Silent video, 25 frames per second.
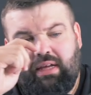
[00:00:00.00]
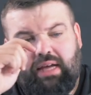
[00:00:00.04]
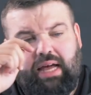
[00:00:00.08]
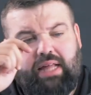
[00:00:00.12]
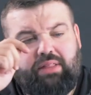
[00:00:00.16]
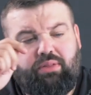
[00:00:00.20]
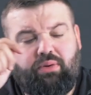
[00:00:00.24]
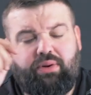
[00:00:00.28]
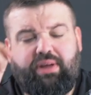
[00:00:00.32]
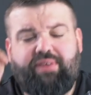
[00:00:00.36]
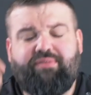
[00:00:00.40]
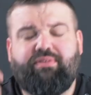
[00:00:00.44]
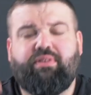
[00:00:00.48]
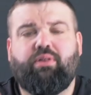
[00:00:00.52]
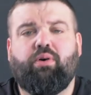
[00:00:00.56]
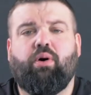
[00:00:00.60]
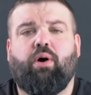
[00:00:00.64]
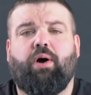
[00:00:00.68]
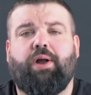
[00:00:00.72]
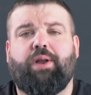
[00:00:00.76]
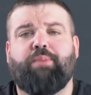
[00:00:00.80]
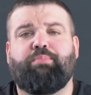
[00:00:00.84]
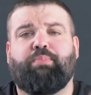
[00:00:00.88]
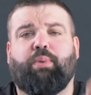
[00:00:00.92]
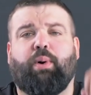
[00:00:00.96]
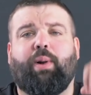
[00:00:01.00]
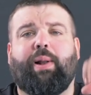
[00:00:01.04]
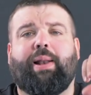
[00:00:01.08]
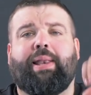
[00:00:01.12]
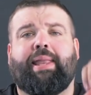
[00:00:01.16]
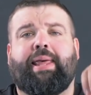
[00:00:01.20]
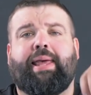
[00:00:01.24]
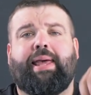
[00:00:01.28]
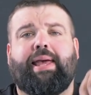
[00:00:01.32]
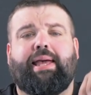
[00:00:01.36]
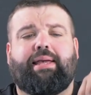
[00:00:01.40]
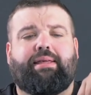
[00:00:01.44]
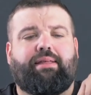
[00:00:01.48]
I don't even know how to boil an
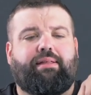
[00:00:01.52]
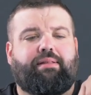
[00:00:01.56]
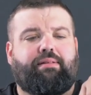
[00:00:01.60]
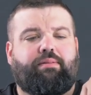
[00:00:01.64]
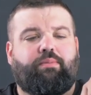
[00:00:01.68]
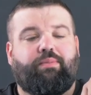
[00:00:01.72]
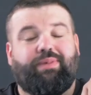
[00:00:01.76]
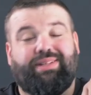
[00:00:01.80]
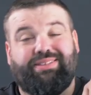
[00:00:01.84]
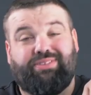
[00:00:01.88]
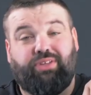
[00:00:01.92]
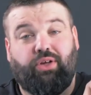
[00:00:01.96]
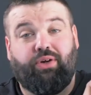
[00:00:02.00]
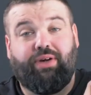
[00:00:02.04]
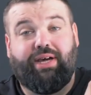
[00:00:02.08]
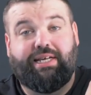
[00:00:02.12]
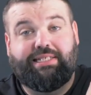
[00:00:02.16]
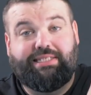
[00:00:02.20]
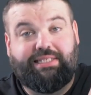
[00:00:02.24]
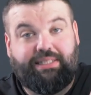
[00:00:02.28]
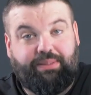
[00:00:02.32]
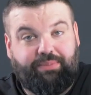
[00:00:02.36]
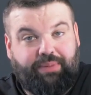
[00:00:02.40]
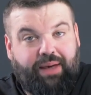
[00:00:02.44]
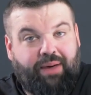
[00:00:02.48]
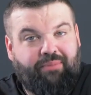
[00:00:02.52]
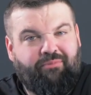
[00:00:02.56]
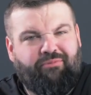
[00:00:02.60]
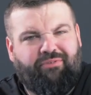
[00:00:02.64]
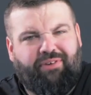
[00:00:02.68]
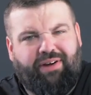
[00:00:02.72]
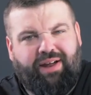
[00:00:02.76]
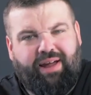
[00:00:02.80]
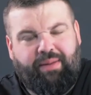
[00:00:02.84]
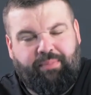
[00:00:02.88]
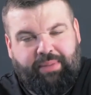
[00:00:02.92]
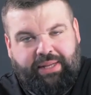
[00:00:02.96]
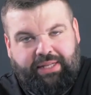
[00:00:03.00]
egg. What well, do actually? I'm I'm
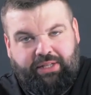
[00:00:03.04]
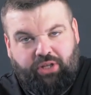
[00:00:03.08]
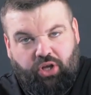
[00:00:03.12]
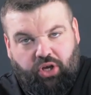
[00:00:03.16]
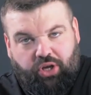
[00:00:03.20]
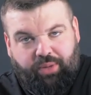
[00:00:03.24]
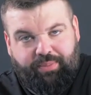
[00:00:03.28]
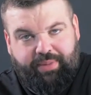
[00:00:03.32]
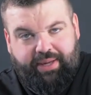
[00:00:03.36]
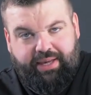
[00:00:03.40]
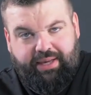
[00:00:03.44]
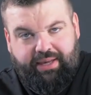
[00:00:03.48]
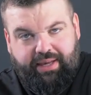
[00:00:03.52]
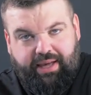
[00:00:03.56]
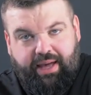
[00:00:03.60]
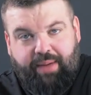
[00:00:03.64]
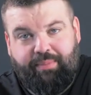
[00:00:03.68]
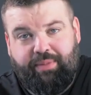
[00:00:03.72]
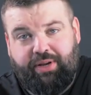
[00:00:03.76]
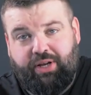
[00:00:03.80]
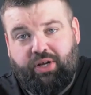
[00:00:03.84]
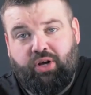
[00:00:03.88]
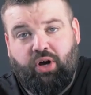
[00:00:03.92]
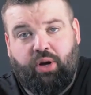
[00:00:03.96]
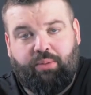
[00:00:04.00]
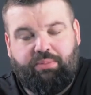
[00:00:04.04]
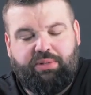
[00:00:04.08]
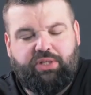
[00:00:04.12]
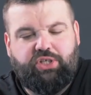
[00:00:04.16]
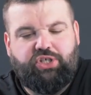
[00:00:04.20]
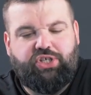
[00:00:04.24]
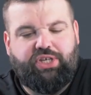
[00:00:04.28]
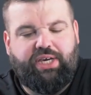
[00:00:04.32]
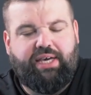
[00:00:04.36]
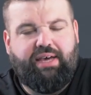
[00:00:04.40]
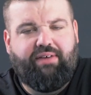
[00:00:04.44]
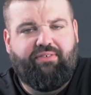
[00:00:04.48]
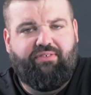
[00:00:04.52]
very. I mean, look at me. I'm an accomplished
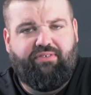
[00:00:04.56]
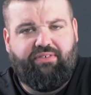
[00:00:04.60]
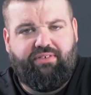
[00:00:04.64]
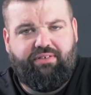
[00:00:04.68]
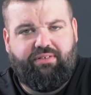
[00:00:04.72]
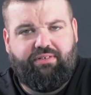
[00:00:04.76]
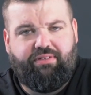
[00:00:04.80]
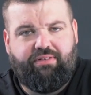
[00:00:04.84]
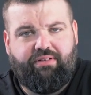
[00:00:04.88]
chef.